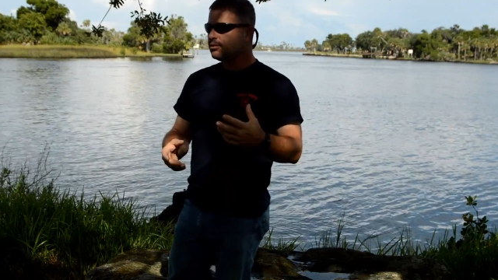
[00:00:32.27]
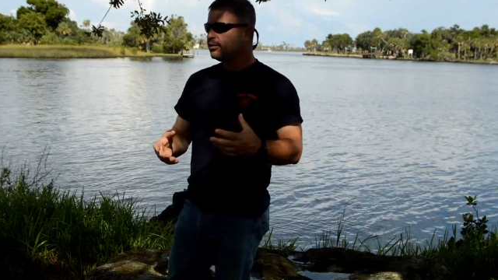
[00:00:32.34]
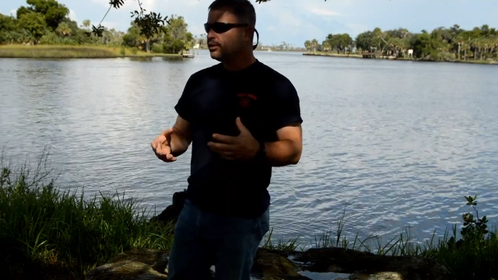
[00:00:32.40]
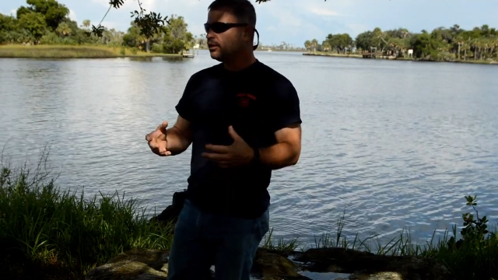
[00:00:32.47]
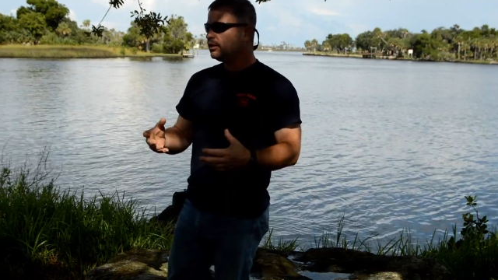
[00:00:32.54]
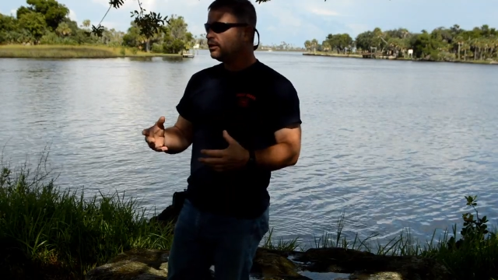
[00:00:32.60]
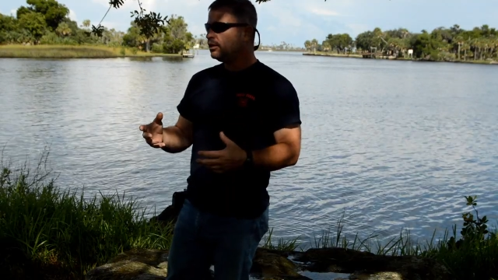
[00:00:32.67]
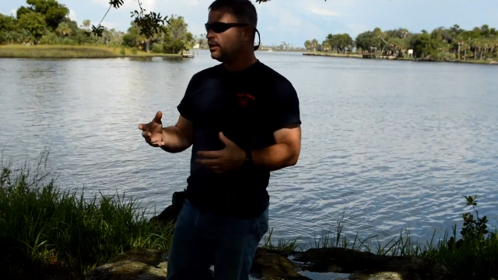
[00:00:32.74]

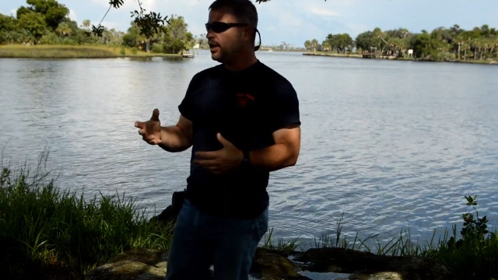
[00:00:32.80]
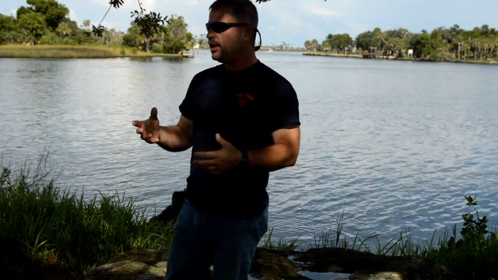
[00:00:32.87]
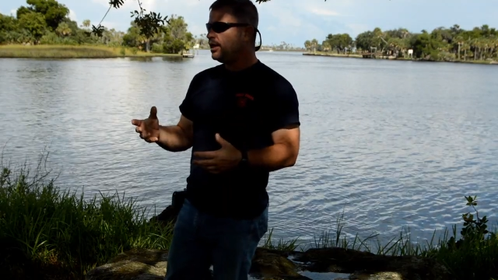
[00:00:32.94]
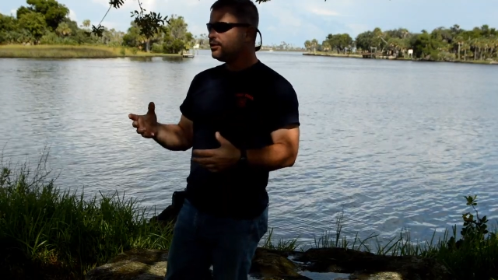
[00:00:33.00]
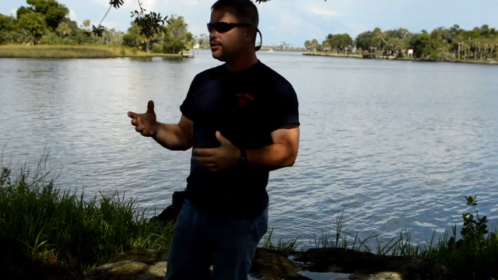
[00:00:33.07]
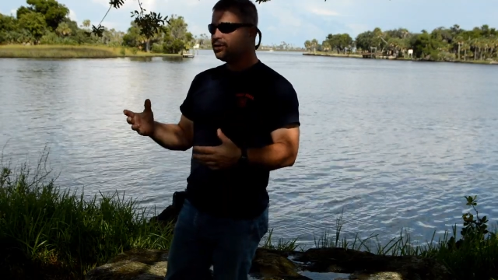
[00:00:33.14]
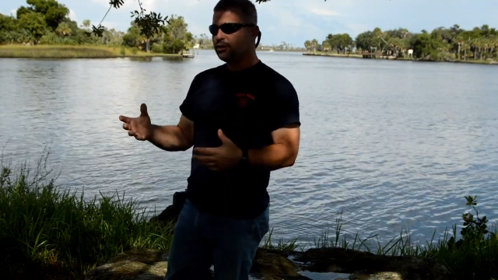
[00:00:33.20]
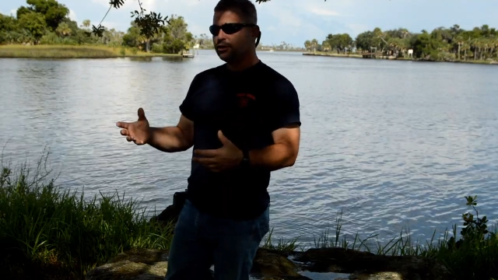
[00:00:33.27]
We'll
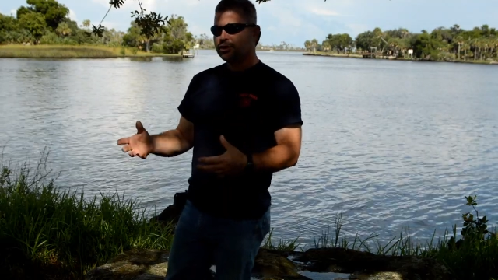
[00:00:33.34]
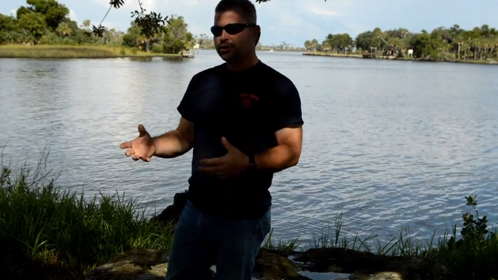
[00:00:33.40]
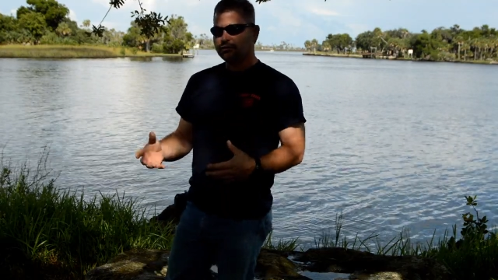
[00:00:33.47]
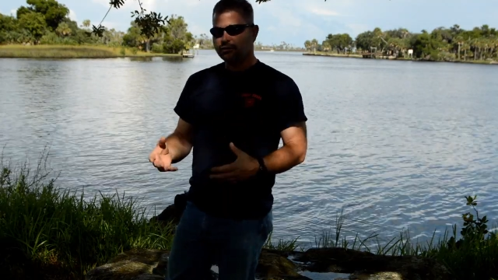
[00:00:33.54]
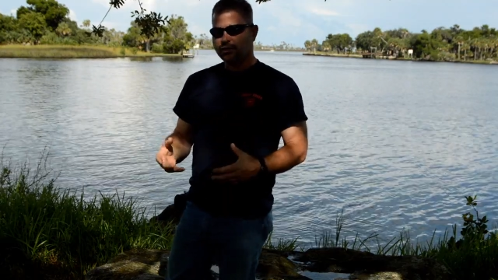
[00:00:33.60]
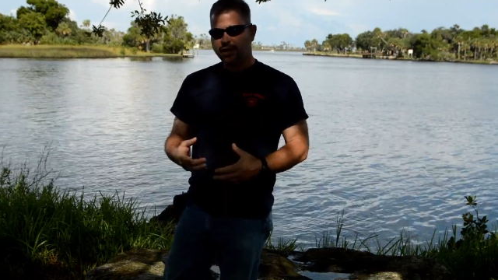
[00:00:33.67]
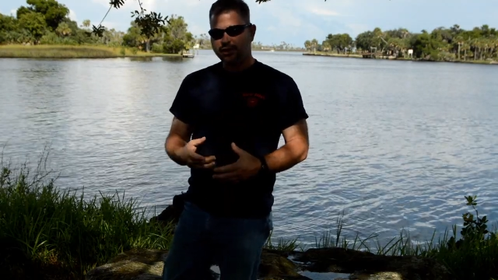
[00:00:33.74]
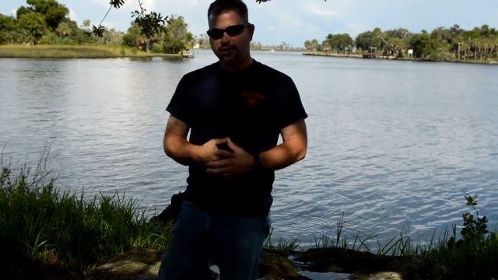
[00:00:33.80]
lend search and
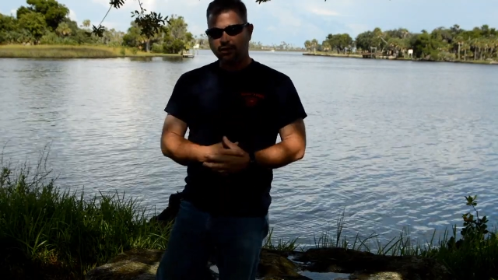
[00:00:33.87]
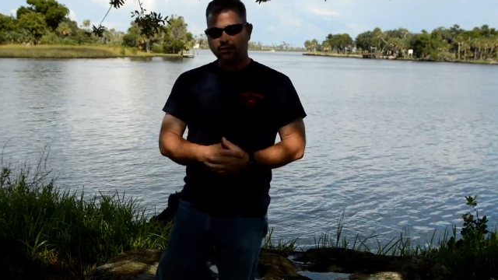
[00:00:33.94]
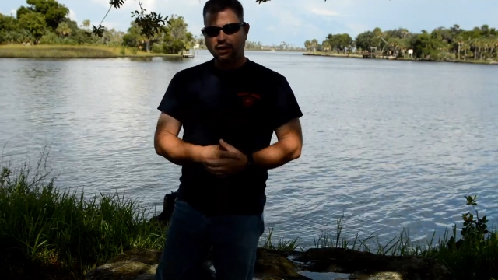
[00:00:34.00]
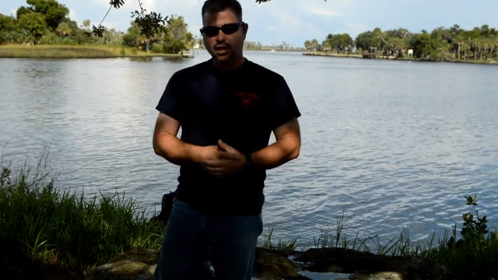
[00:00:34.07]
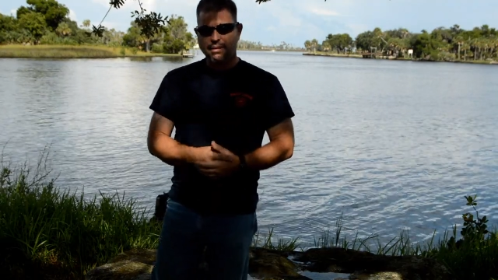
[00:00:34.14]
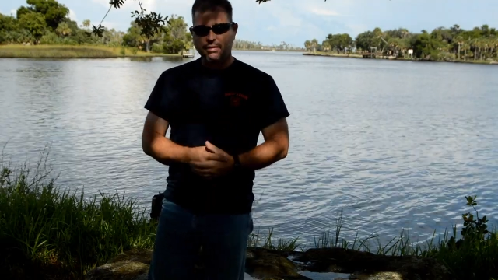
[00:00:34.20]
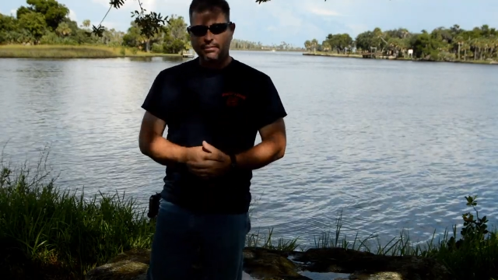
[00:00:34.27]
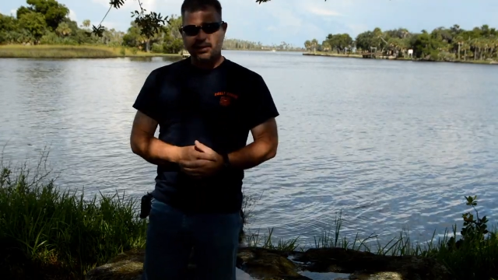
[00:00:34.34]
rescue
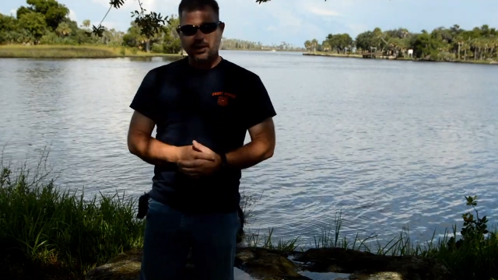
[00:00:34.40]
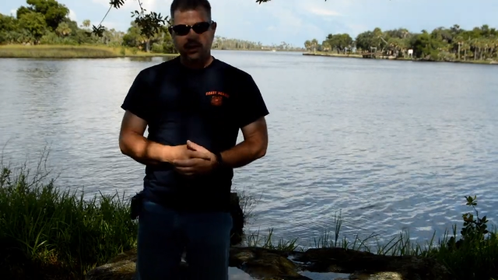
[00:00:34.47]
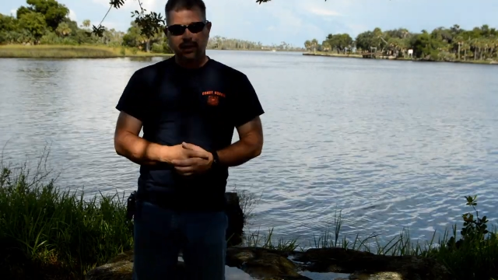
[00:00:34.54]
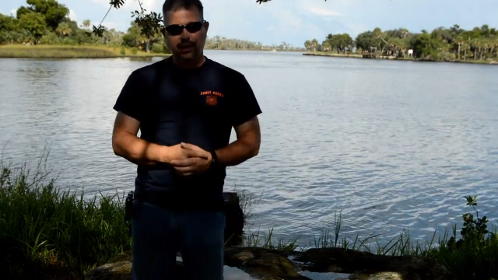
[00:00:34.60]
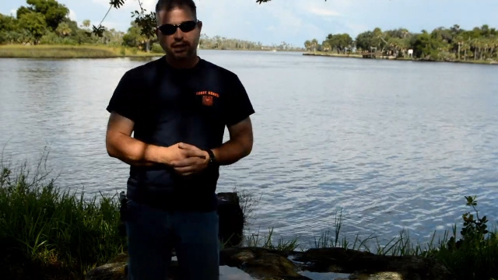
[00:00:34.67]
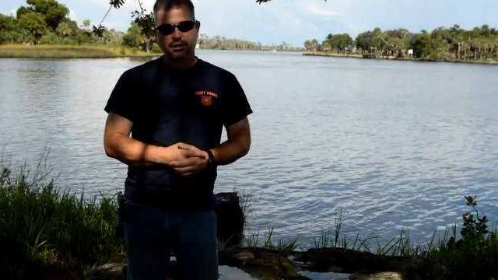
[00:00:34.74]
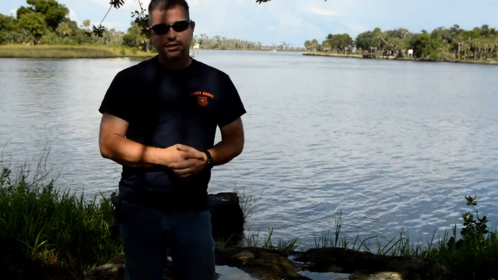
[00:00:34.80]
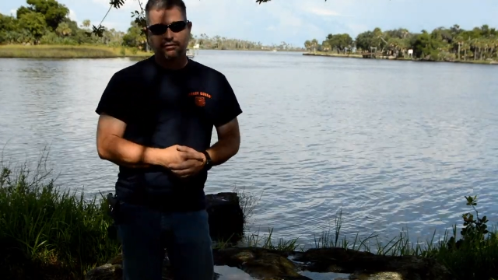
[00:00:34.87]

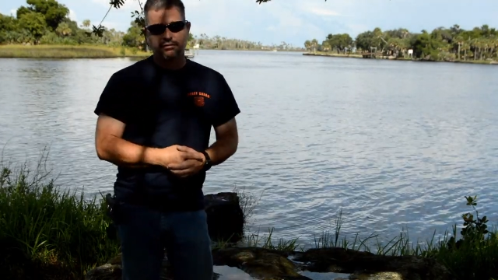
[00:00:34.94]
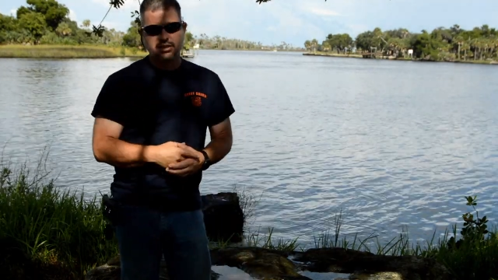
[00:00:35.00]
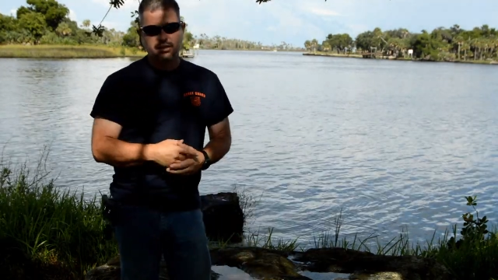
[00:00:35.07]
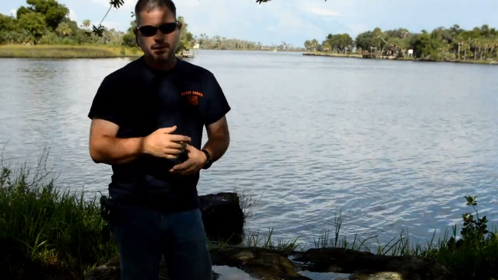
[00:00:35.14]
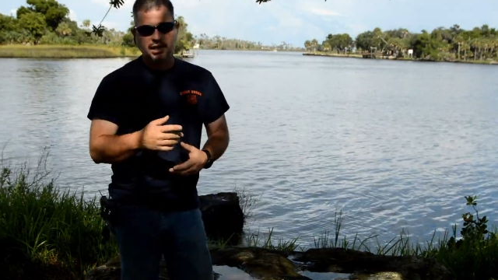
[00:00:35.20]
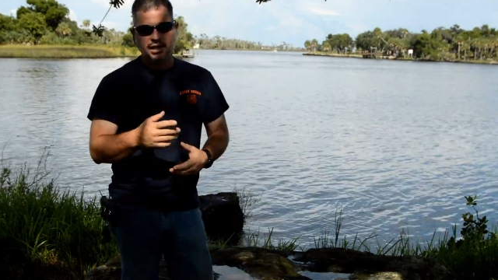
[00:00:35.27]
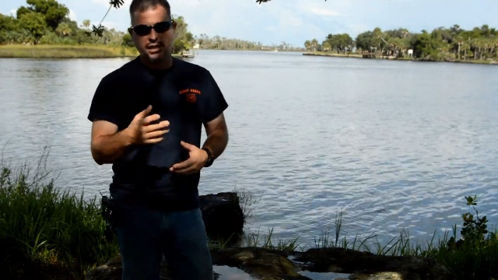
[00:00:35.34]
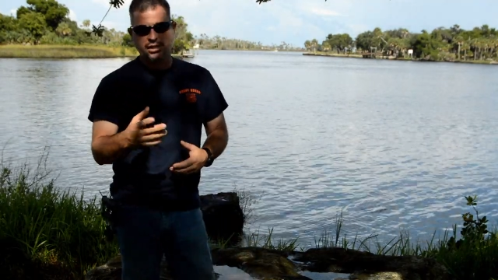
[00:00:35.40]
capabilities if
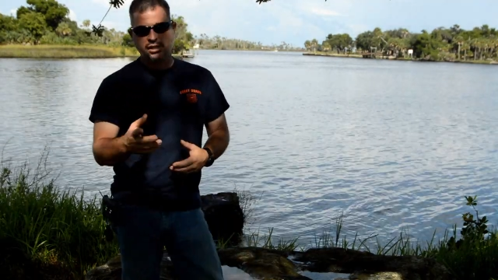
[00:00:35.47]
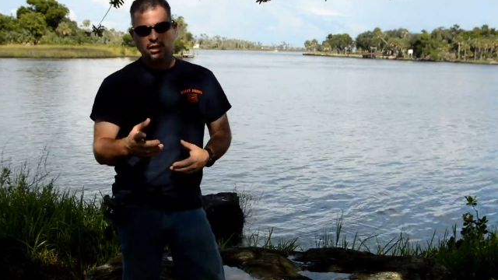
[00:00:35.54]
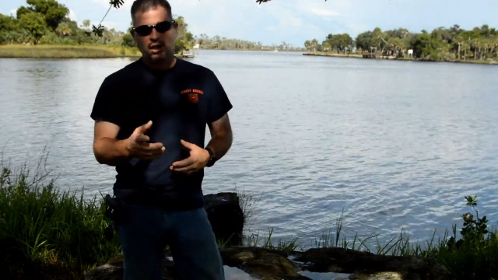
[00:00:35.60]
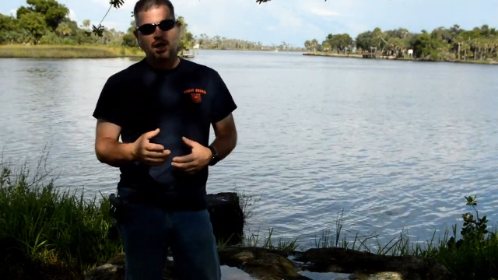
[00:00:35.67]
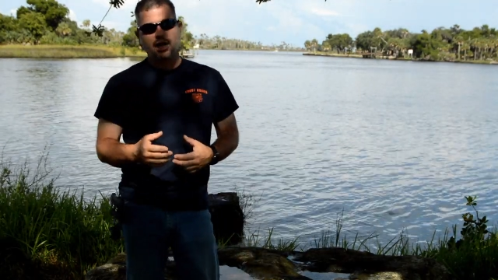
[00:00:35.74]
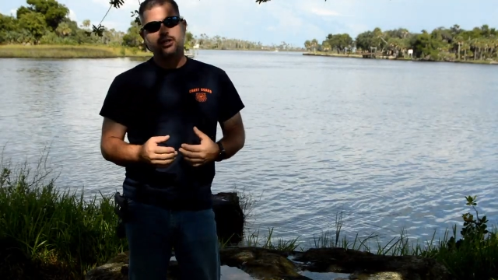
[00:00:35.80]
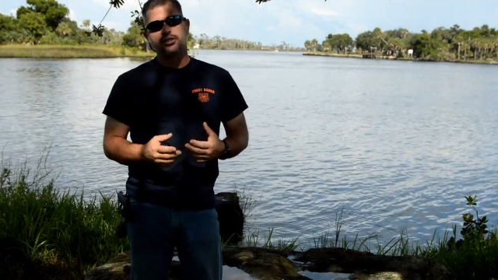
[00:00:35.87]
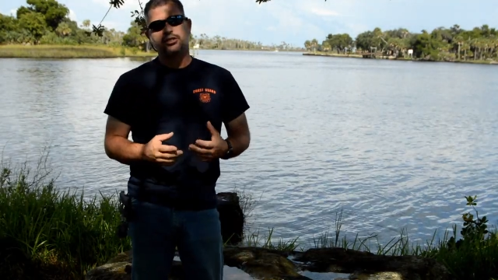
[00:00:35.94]
somebody gets
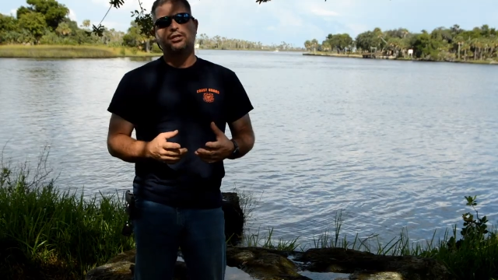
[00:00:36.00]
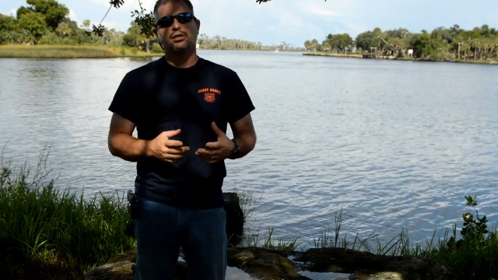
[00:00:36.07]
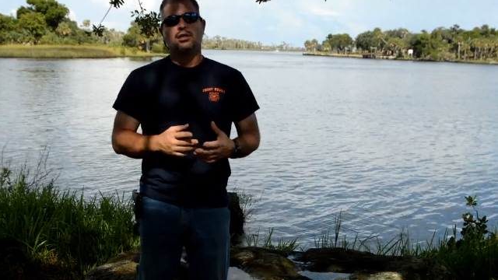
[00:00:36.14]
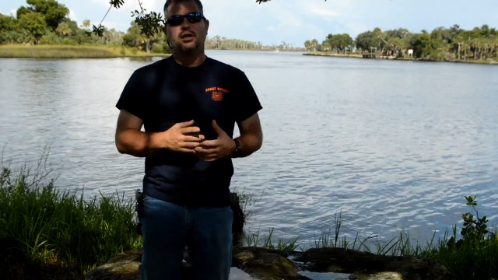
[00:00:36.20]
lost,